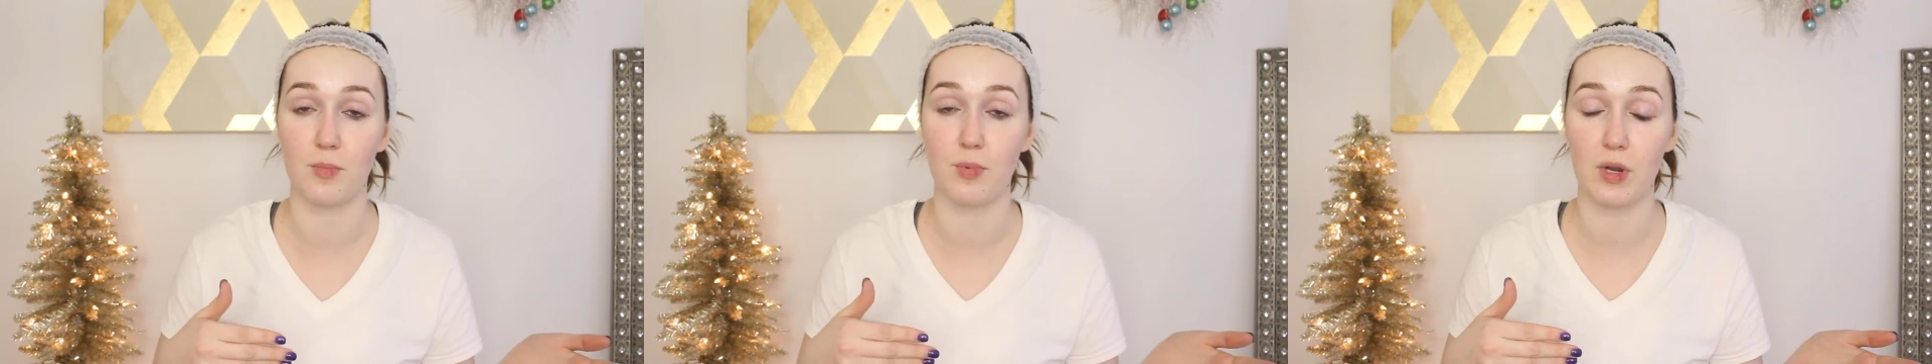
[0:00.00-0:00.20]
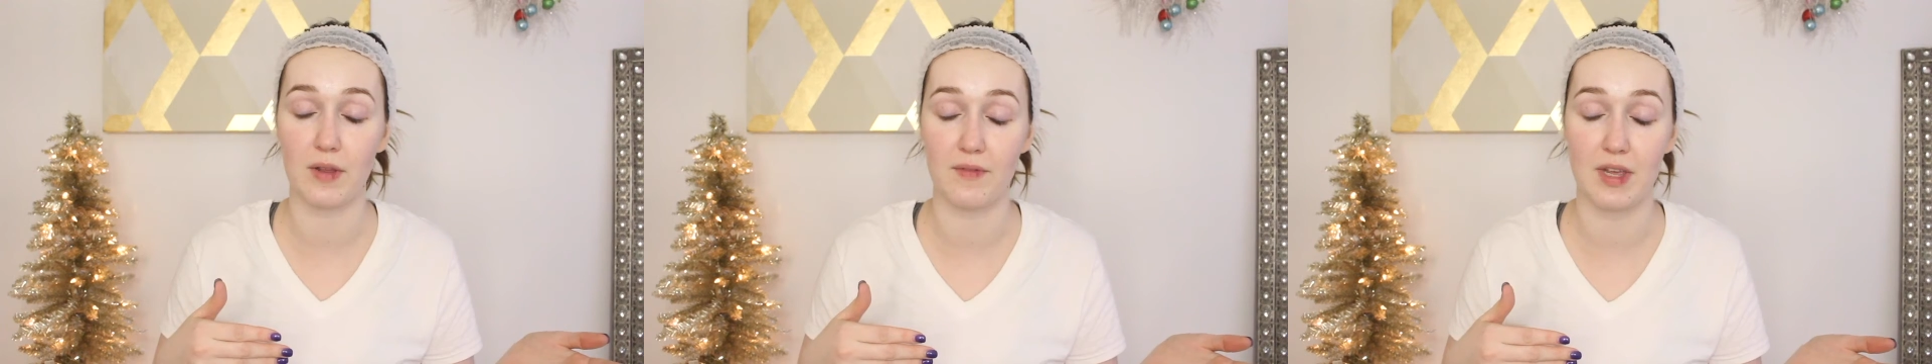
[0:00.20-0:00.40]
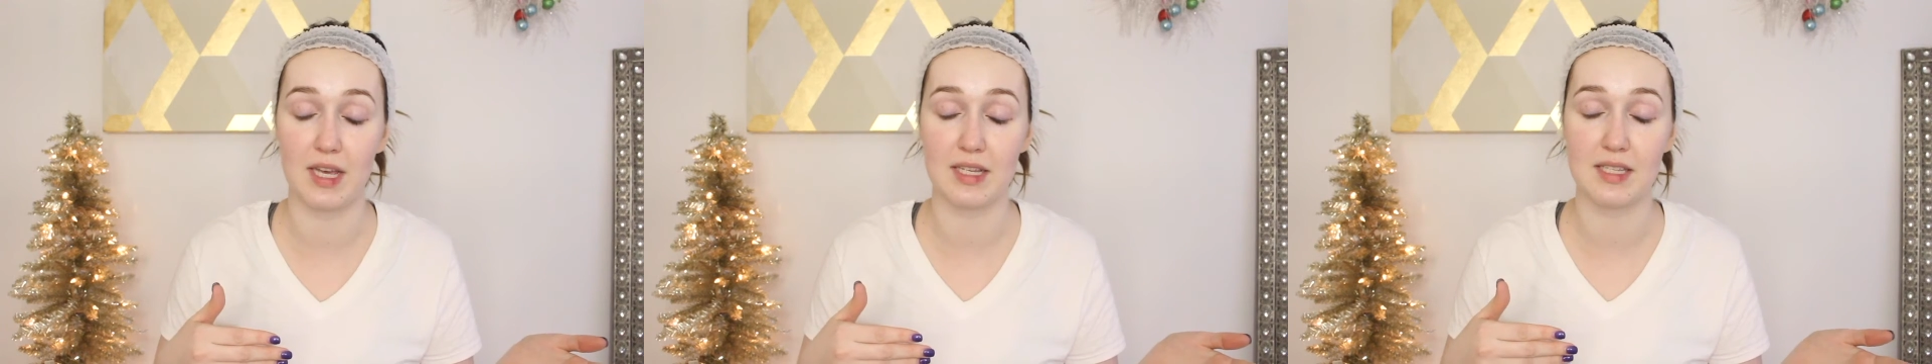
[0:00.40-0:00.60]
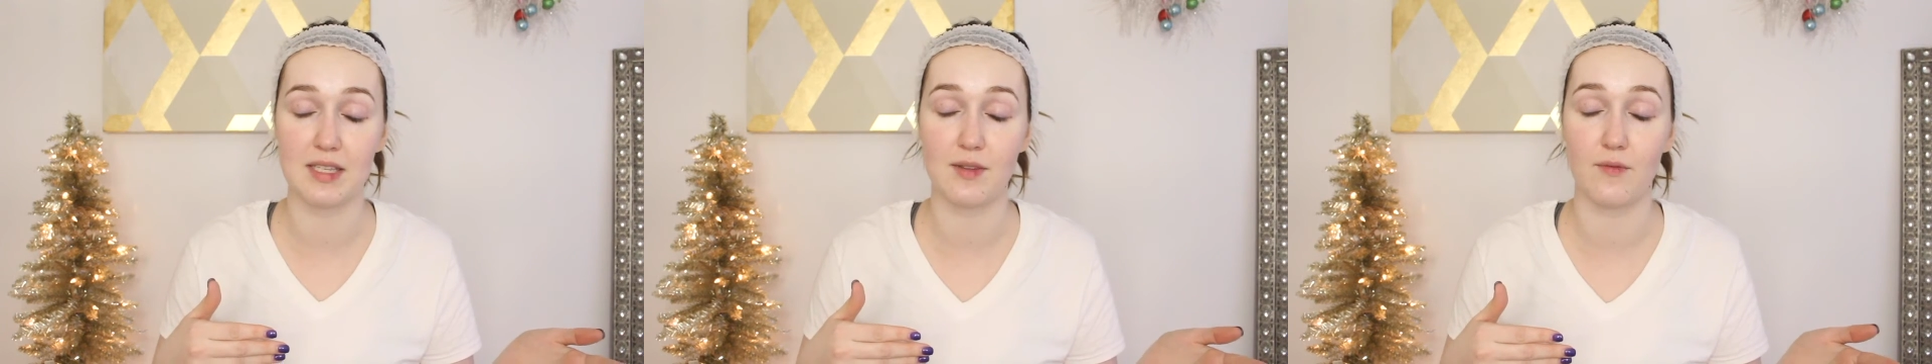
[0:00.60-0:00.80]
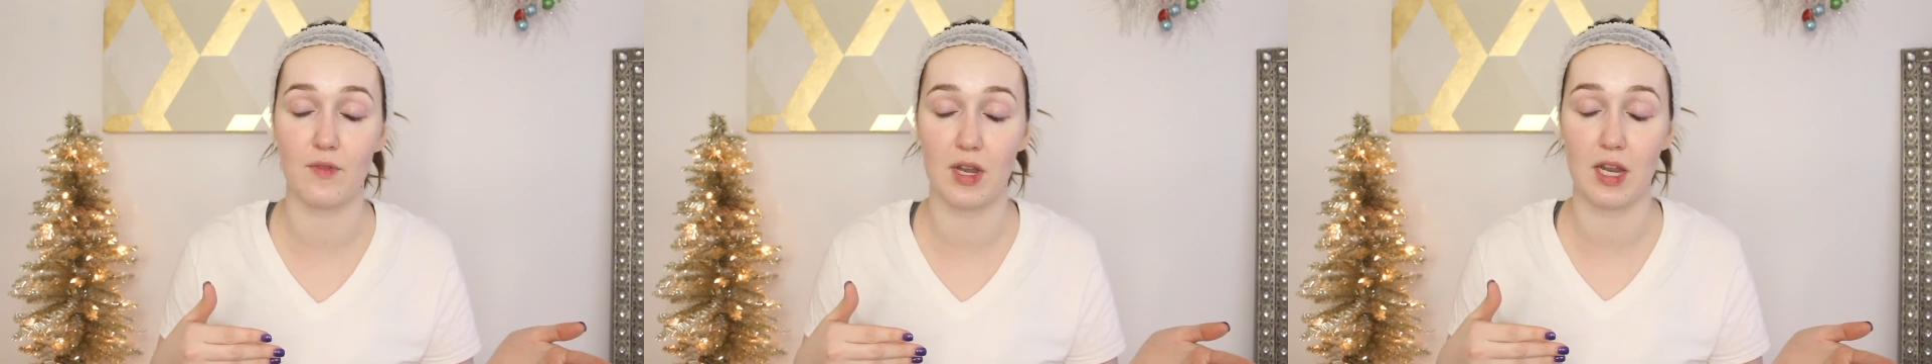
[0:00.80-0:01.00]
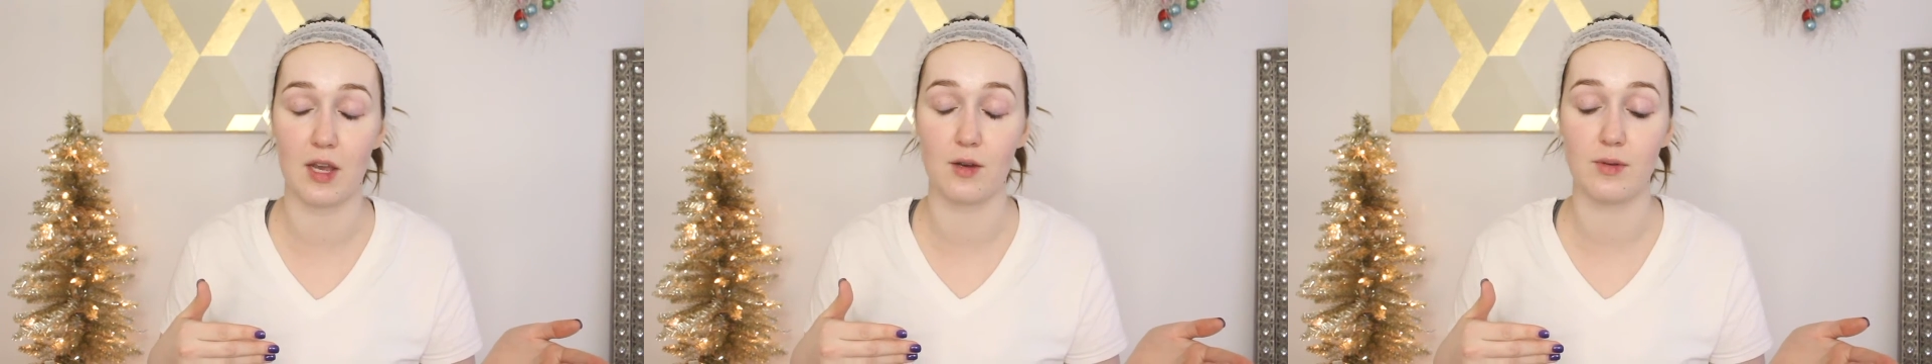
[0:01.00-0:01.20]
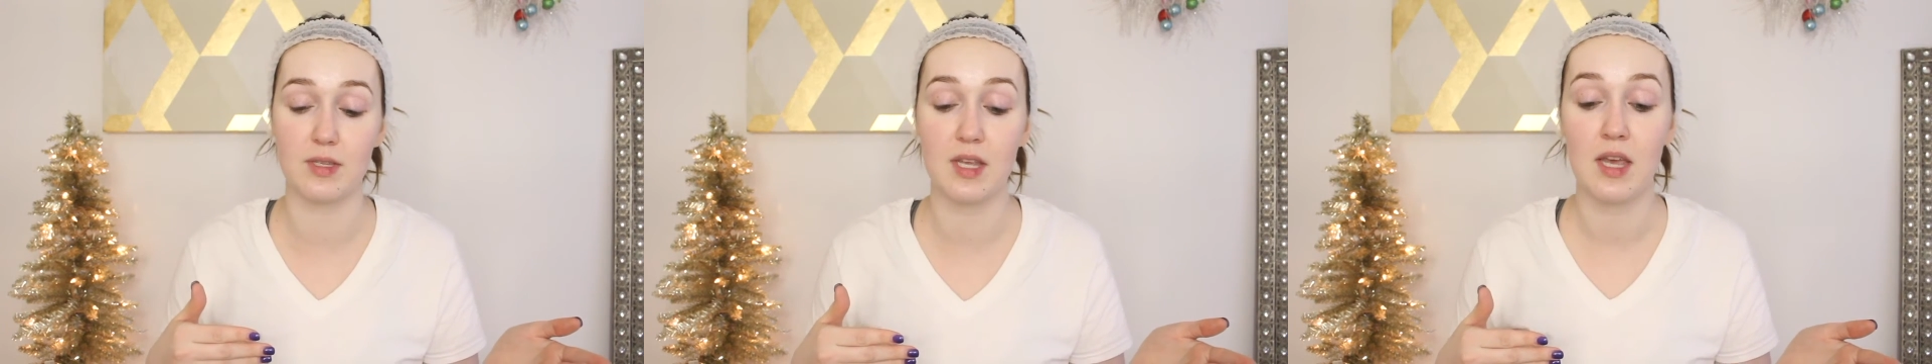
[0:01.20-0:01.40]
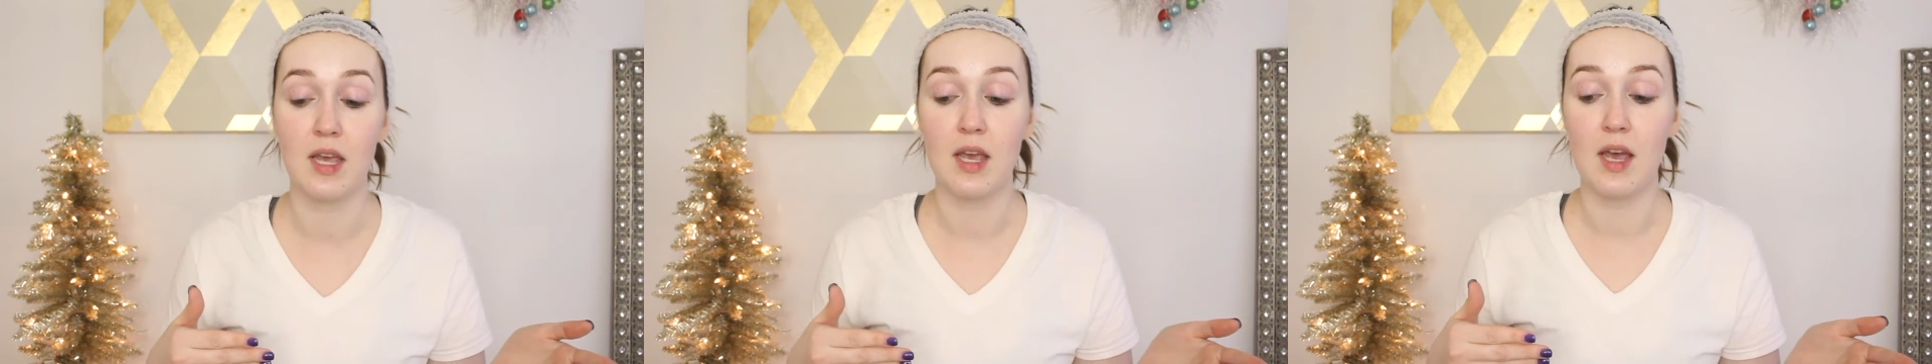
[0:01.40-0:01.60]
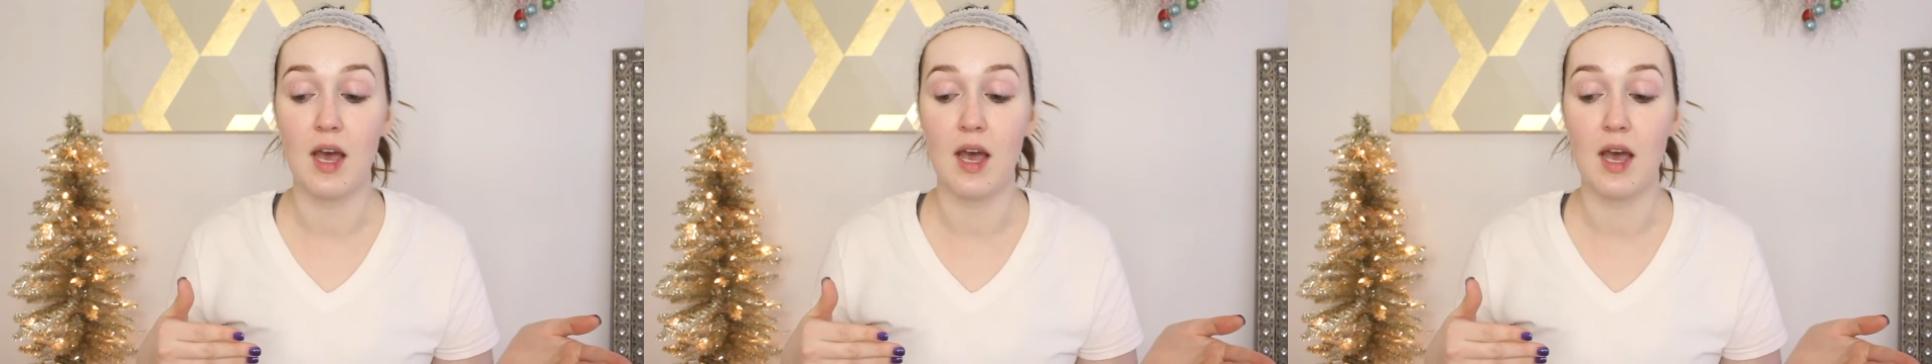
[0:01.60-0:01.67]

previous videos.